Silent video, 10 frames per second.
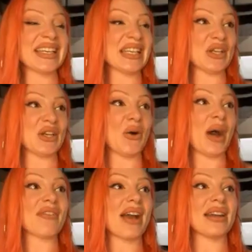you know,
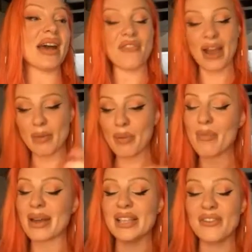I've kind of put
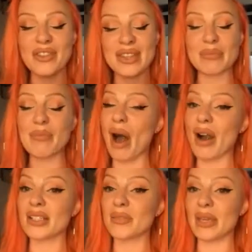myself in this
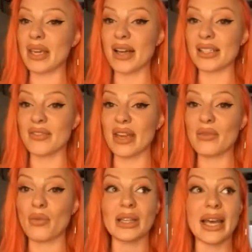box because of
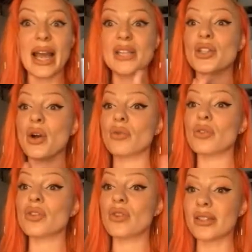it, where like I don't
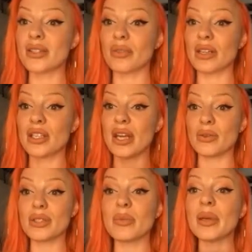trust reaching
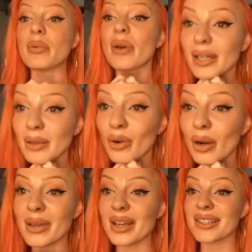out to people anymore,
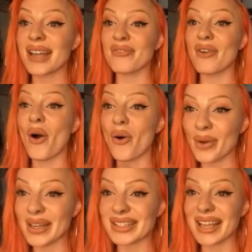because I've
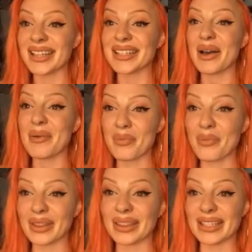always ended up
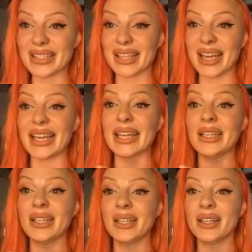with this like,
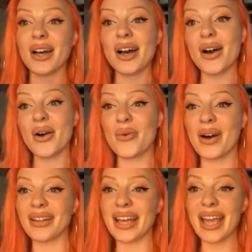oh,
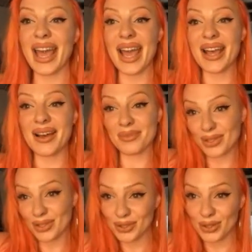well, like, hey, come to
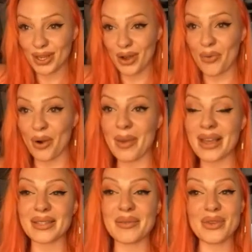the studio, we'll make
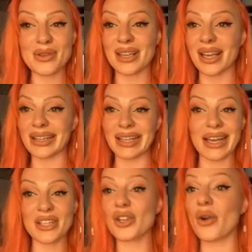some music. And then
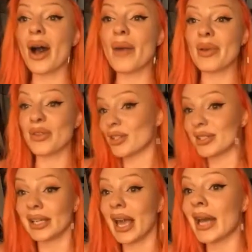I show up and there's
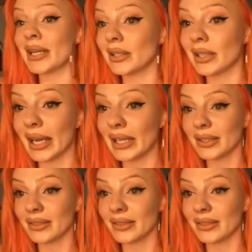a candlelight